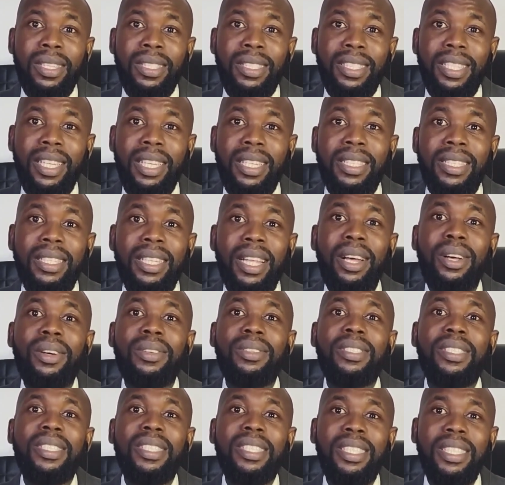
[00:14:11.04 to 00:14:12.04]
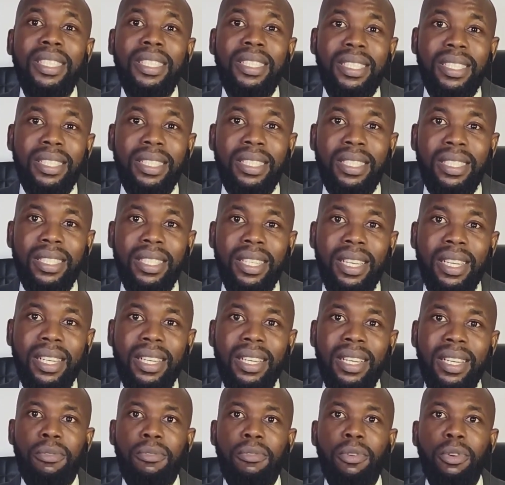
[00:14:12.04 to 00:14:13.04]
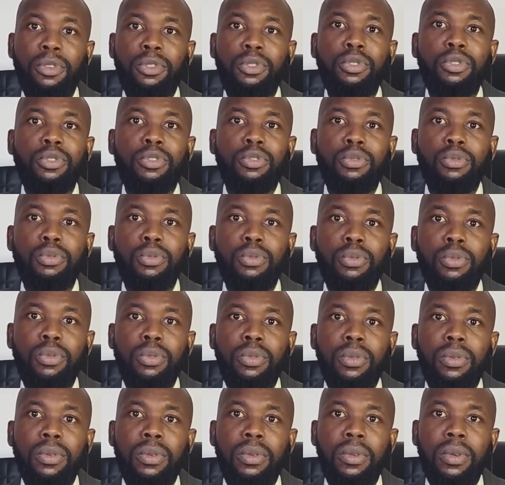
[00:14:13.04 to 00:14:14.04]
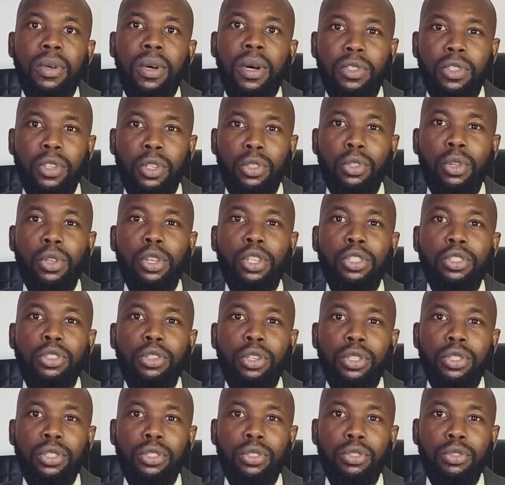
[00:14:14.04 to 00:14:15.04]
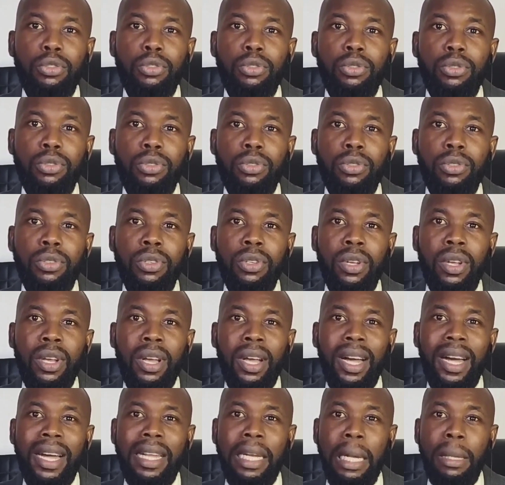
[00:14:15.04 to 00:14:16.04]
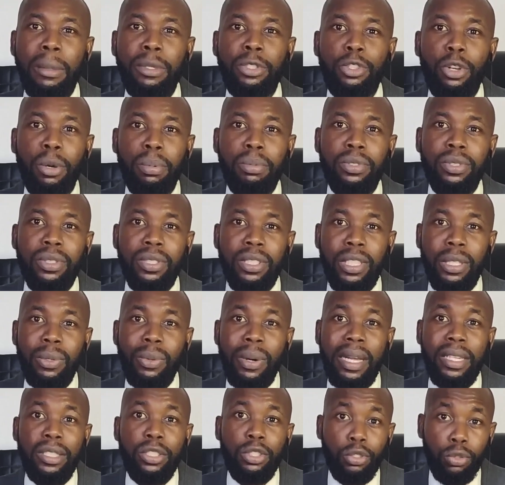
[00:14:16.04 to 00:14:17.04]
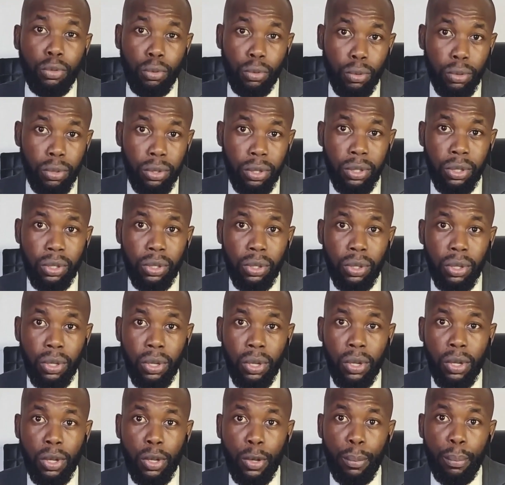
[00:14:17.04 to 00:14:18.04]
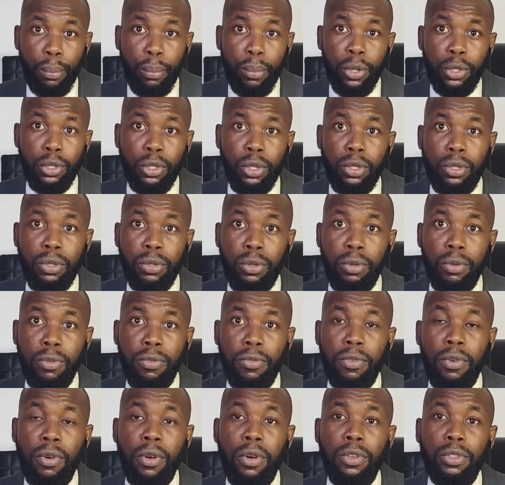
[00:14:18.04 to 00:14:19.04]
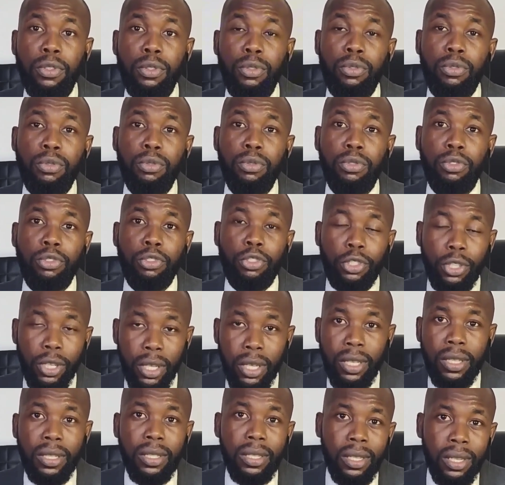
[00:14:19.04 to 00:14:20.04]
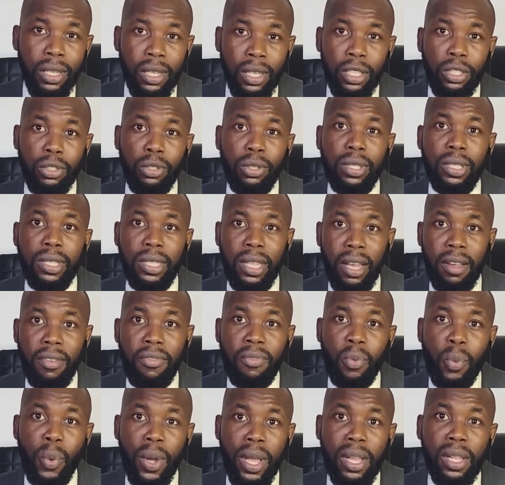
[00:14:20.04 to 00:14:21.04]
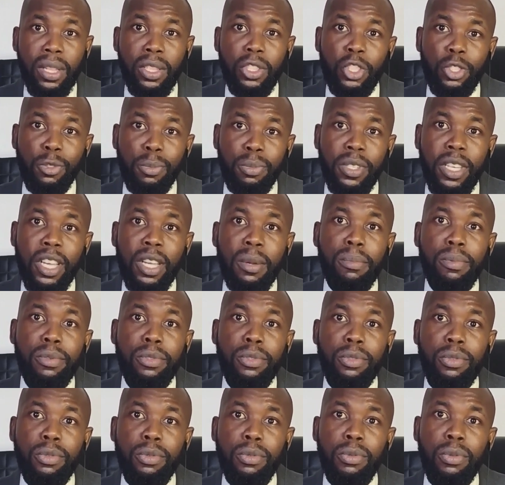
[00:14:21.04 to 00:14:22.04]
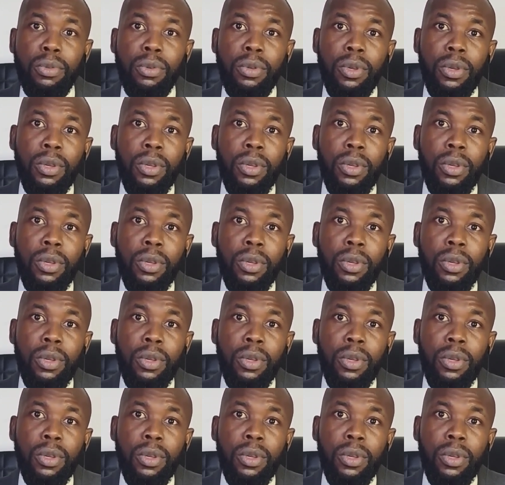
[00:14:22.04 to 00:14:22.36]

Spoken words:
there's now need for you to not only just use and adopt the right tools, but also for you to train your staff well to be able to